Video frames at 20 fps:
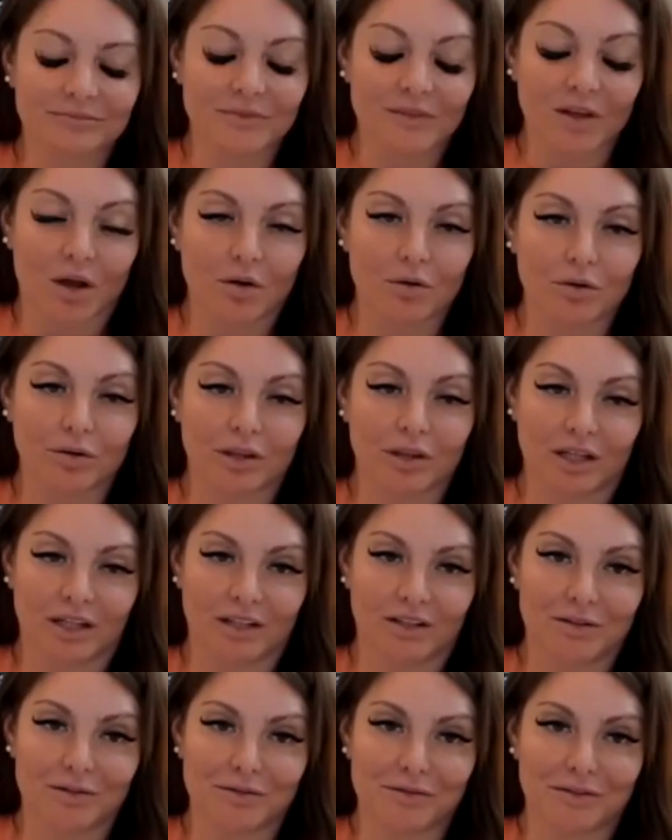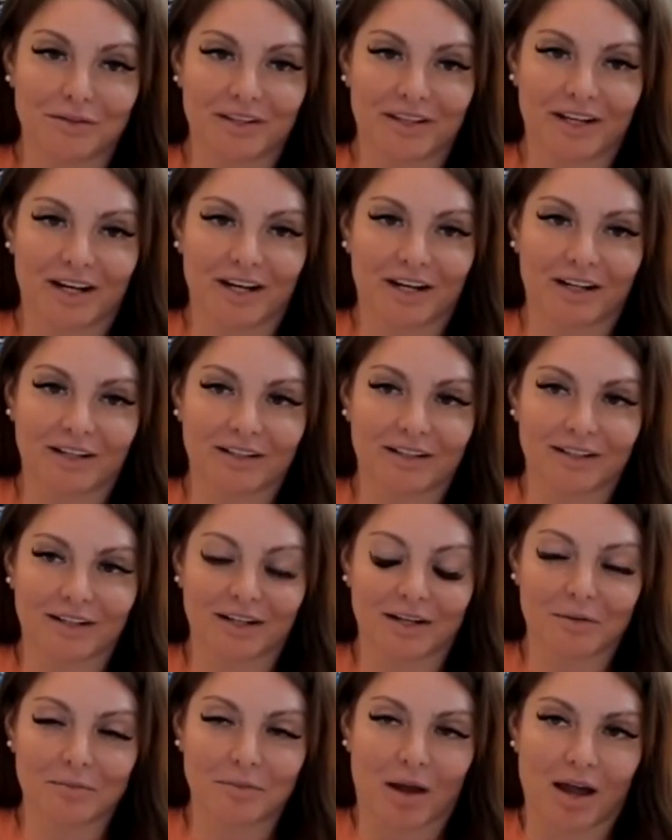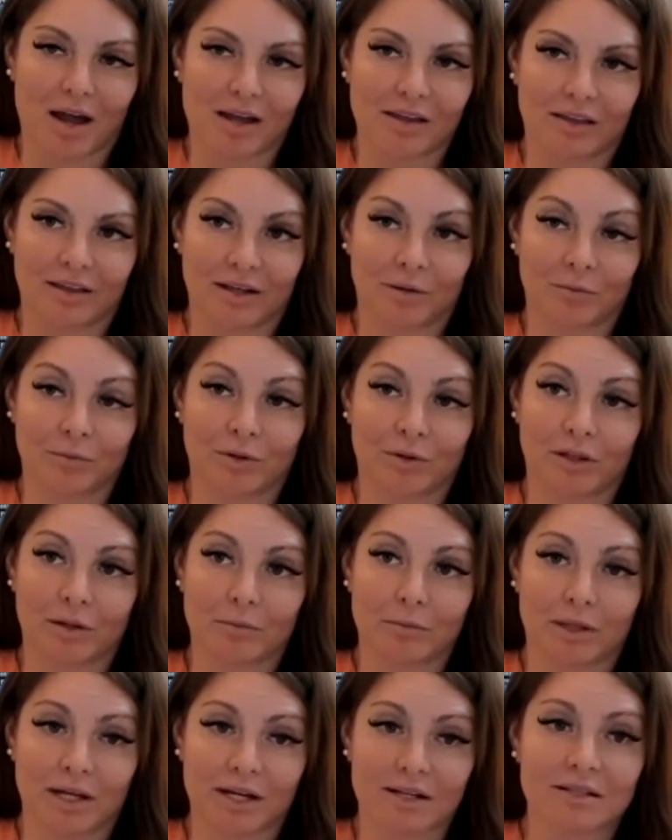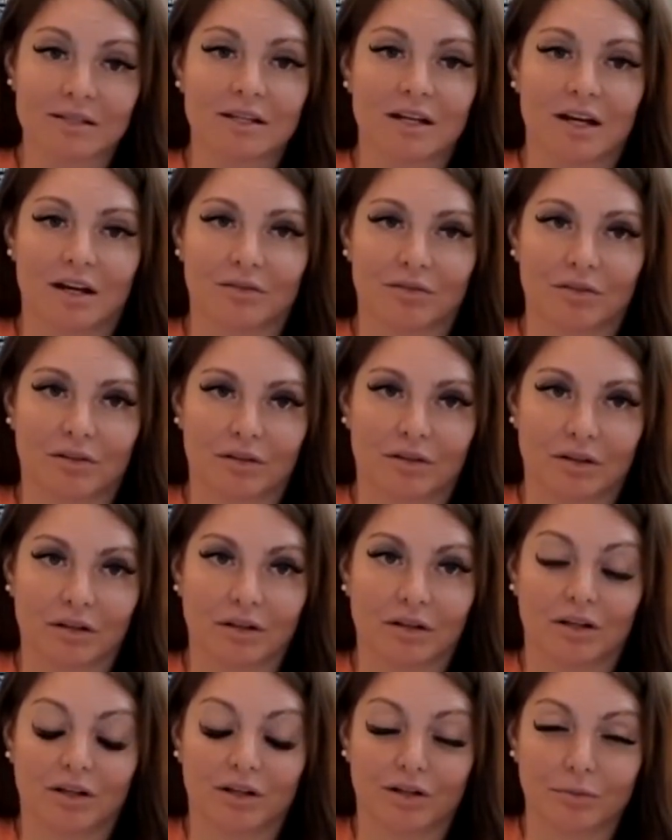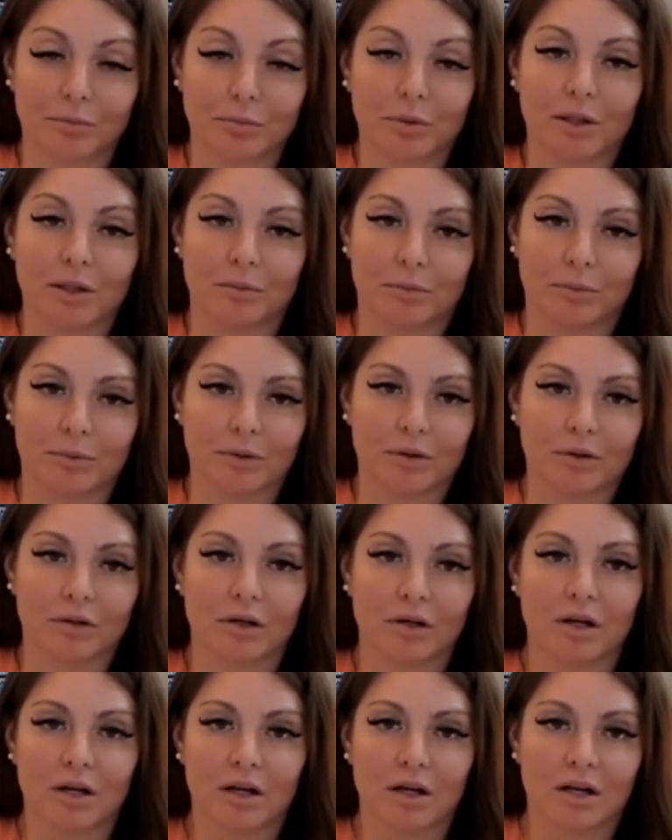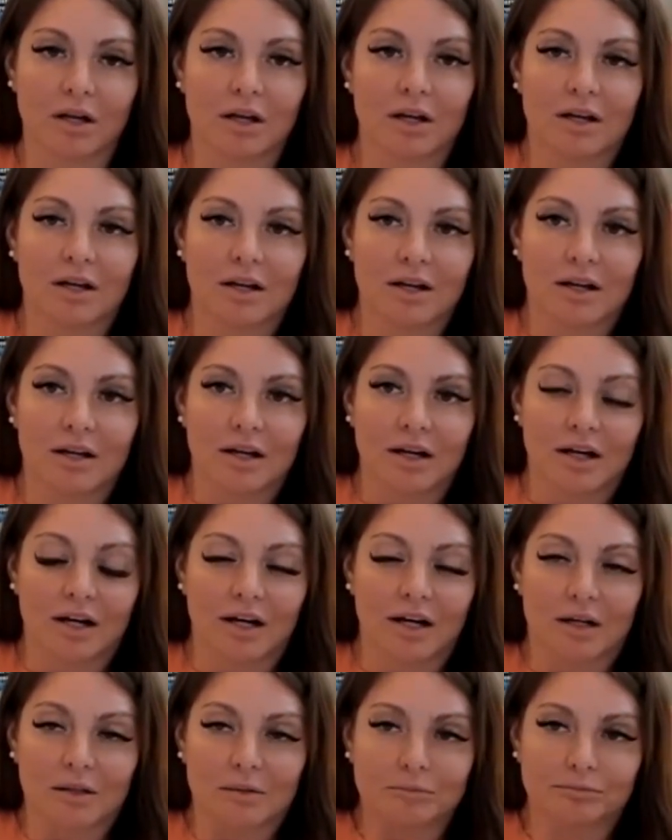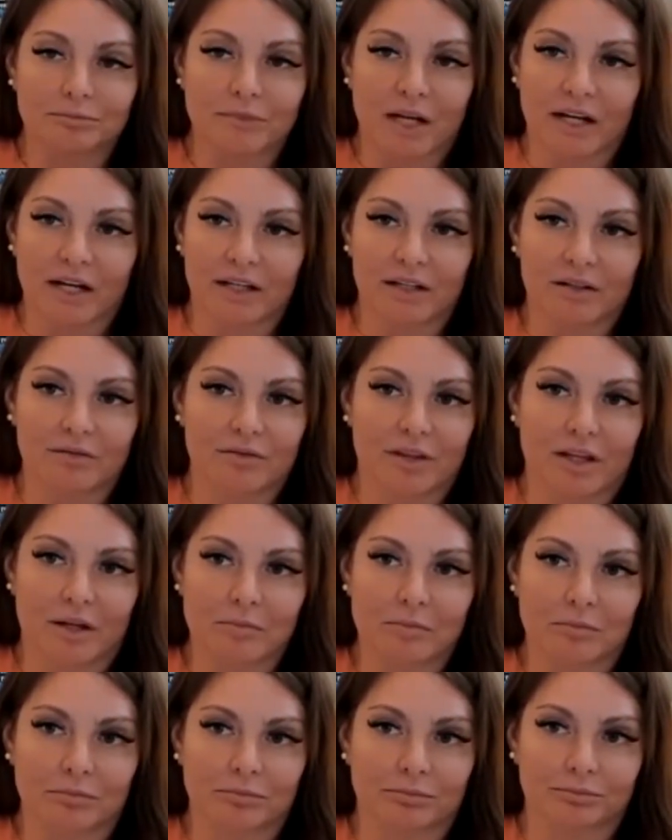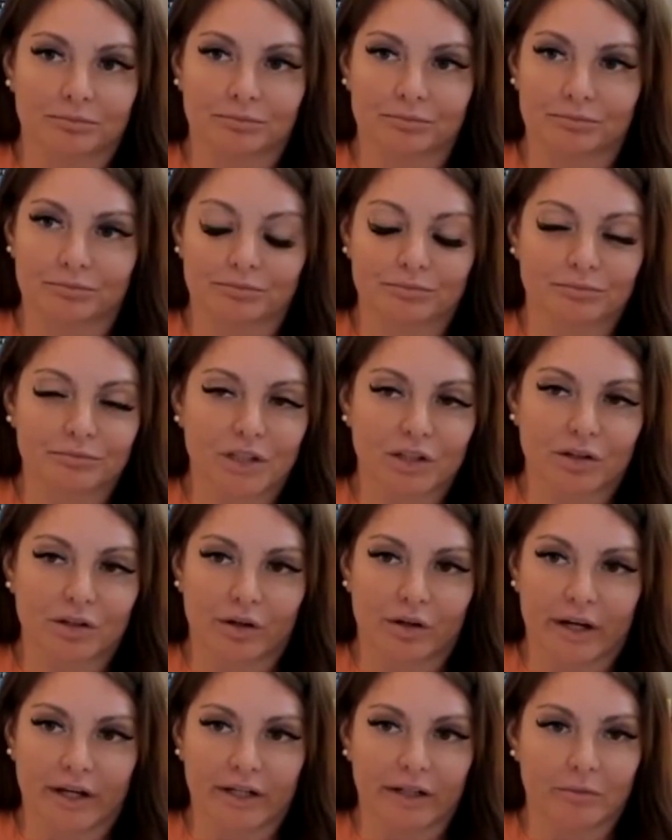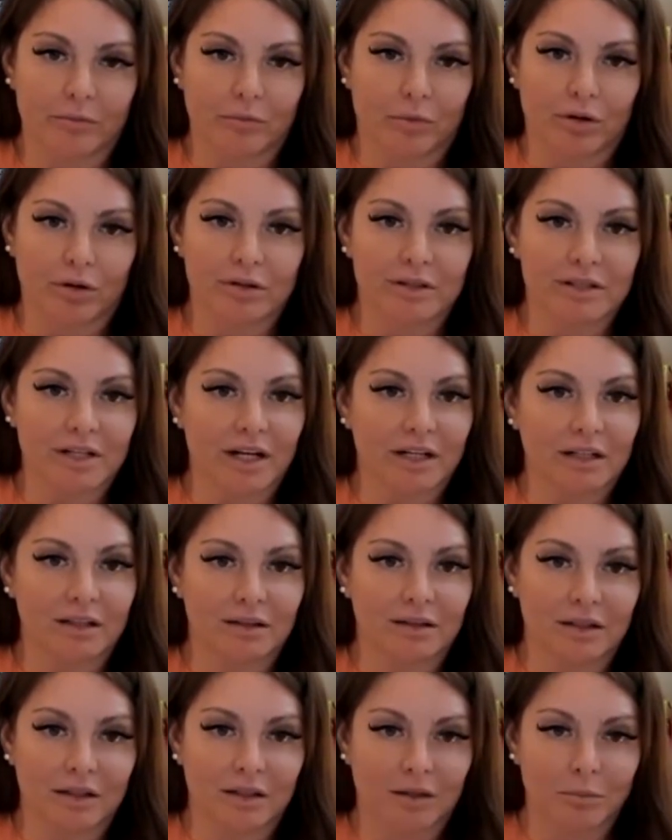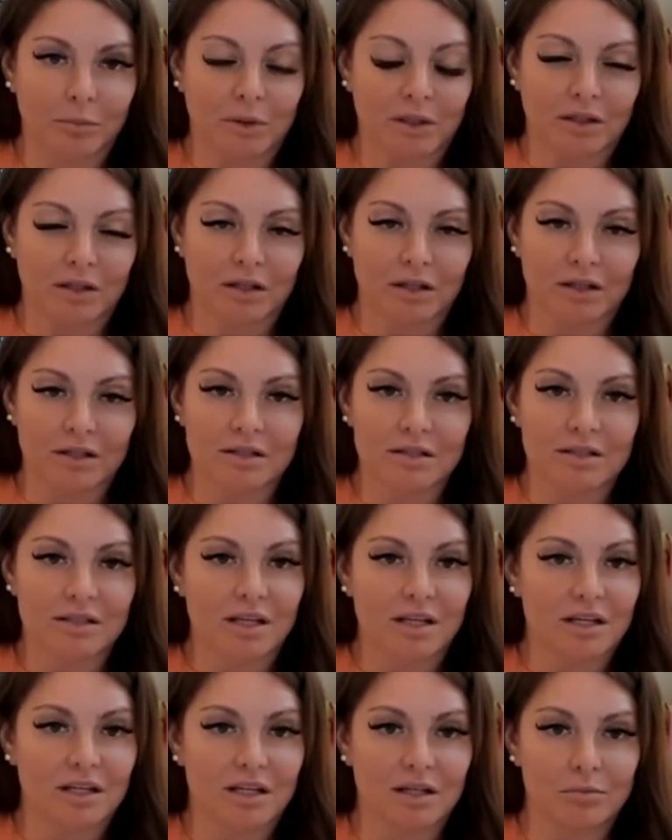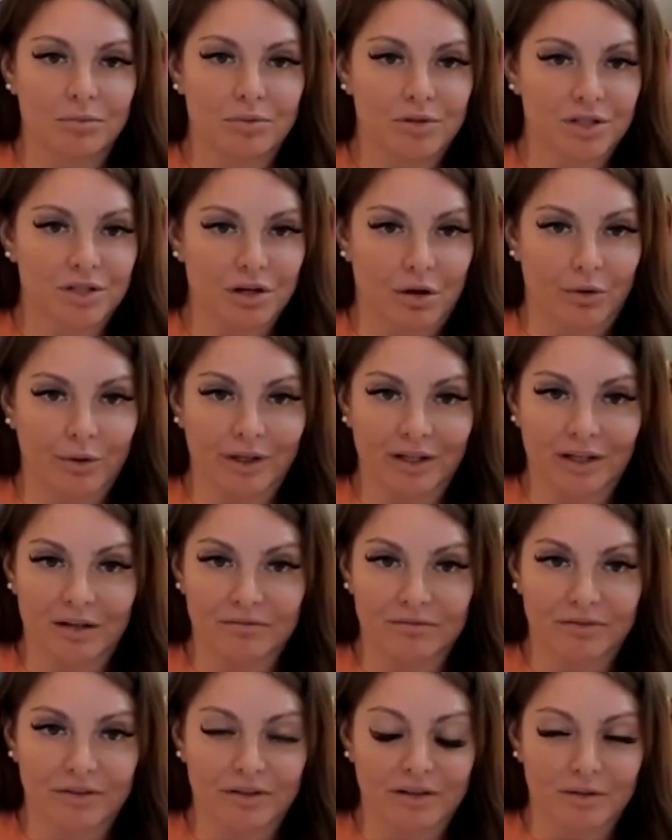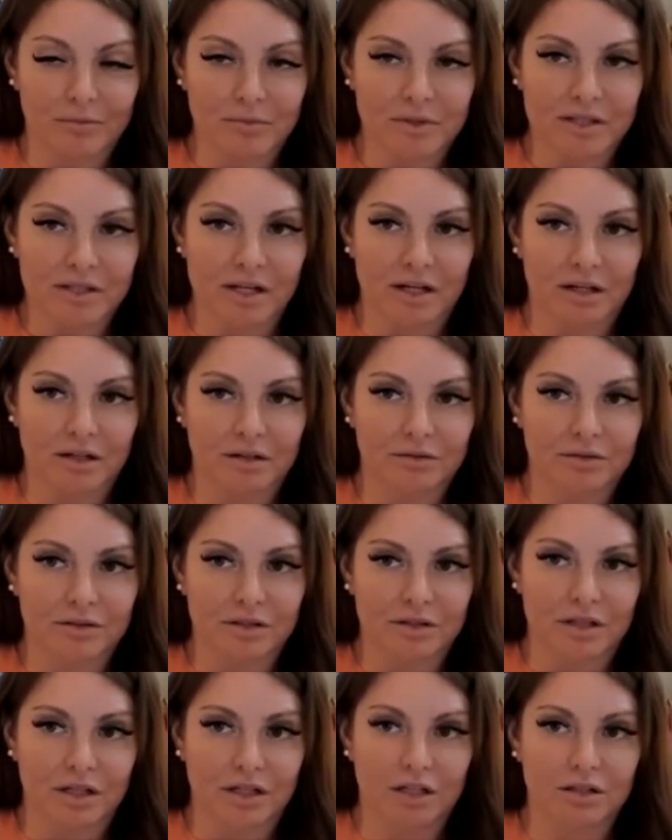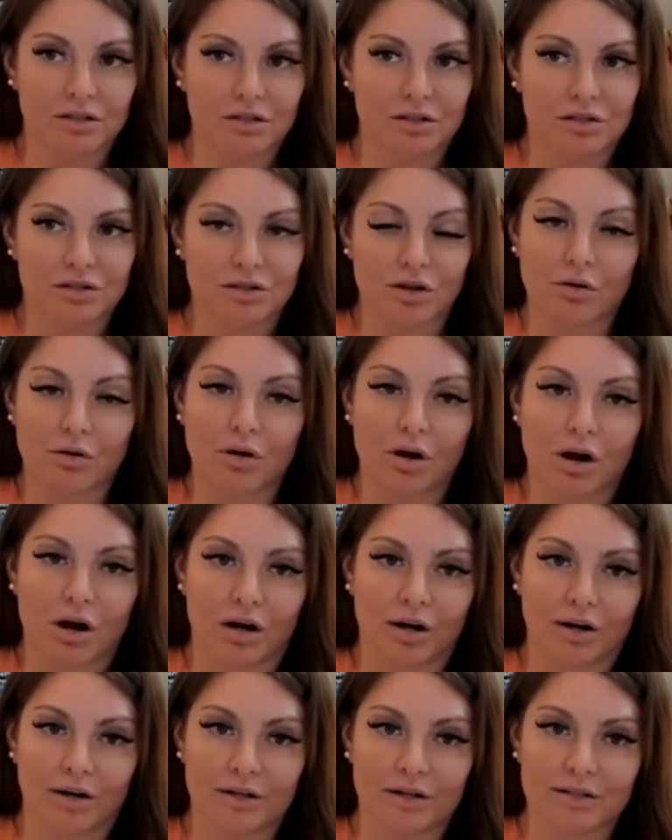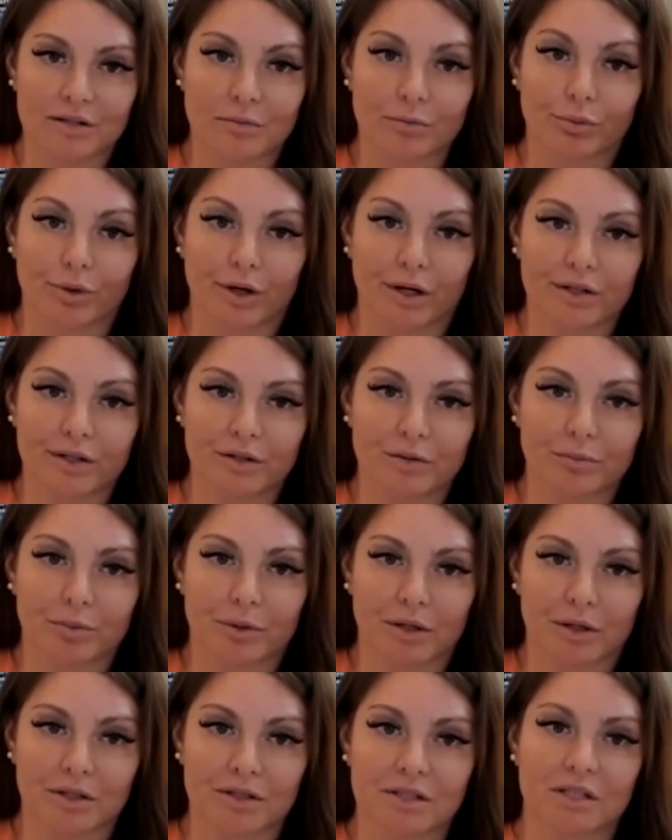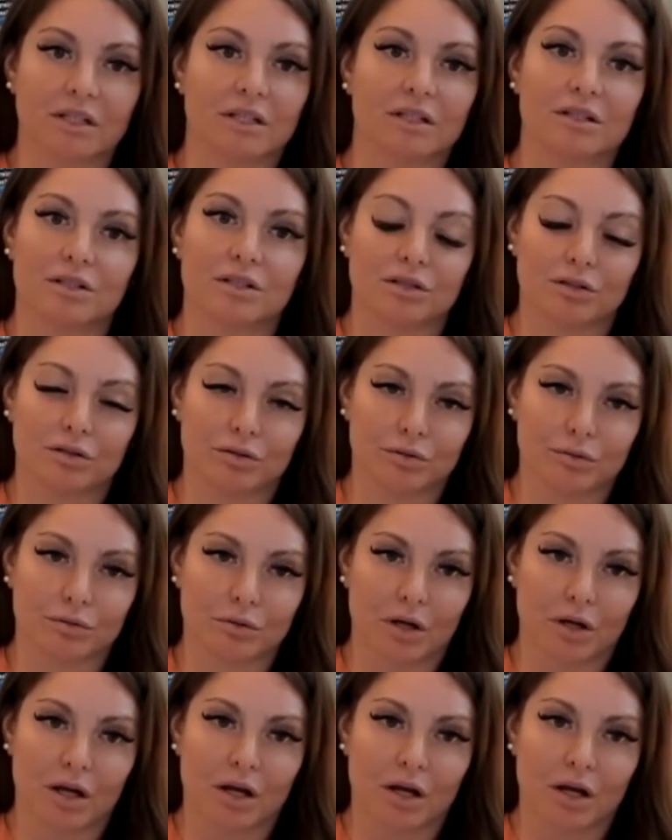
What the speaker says: Oh, thank you for that. And I think I'm really blessed to have good people. I give them the credit more than anything because they keep showing up for themselves. It is so hard as a brand new person to